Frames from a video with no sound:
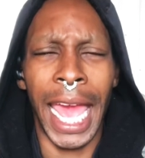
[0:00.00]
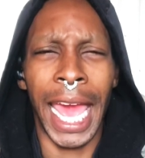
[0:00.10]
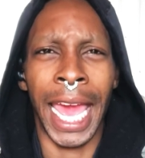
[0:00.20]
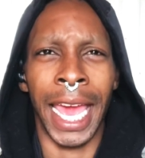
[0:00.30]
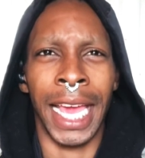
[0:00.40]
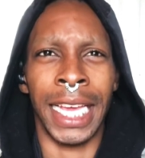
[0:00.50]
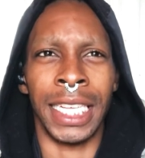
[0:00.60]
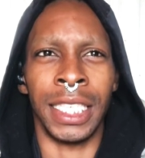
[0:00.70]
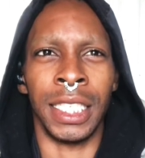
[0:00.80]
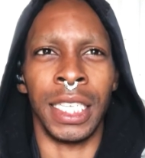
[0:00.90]

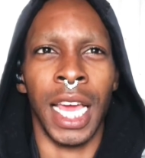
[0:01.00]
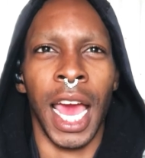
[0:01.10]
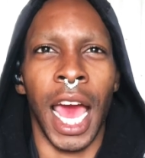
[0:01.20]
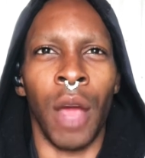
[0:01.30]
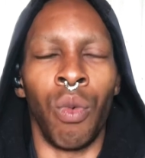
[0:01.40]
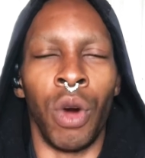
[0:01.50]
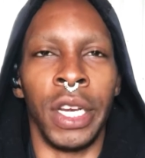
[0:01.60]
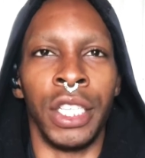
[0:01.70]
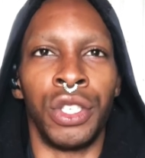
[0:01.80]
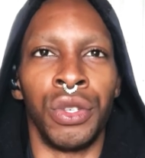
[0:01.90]
and I
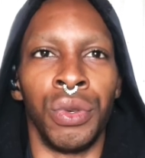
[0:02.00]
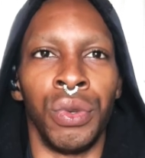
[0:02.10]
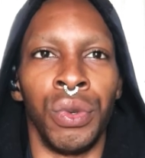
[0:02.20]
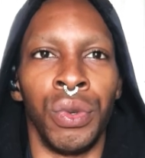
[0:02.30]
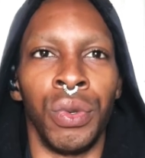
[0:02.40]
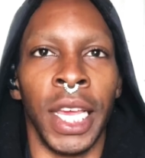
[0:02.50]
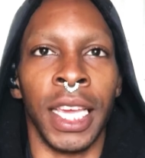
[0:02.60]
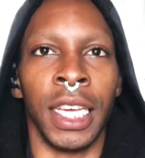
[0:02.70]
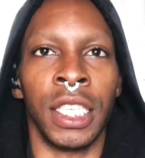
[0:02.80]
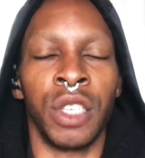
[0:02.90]
wanted to like
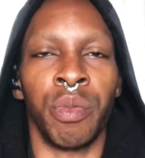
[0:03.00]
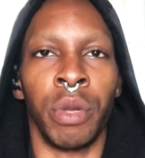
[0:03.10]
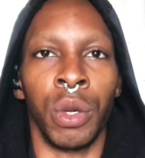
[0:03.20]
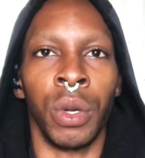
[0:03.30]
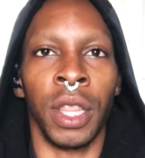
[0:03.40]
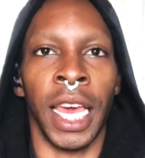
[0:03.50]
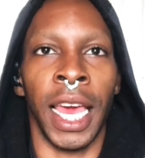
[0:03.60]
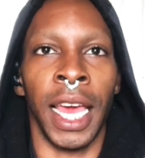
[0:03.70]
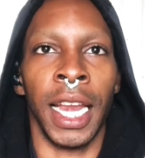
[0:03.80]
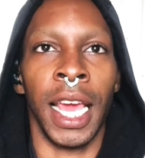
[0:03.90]
explore
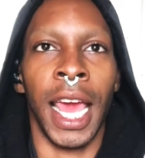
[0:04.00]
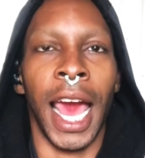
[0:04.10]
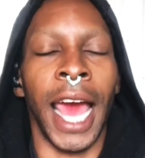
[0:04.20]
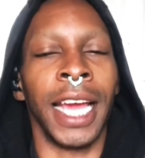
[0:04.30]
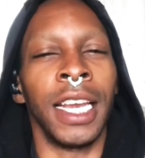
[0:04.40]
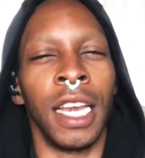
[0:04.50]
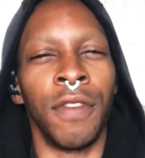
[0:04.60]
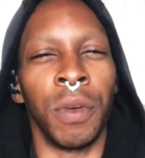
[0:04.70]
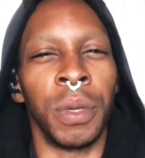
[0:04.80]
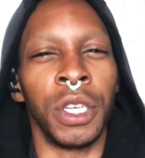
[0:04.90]
that. I could
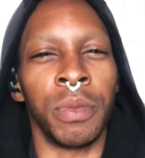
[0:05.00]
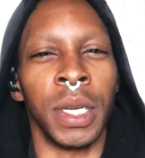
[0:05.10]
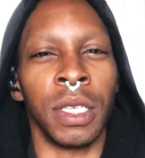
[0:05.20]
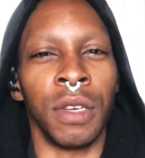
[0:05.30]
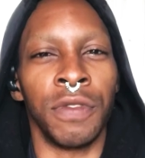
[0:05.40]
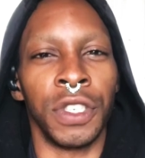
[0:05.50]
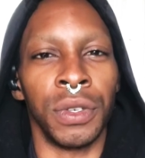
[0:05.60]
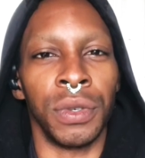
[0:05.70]
never push myself to.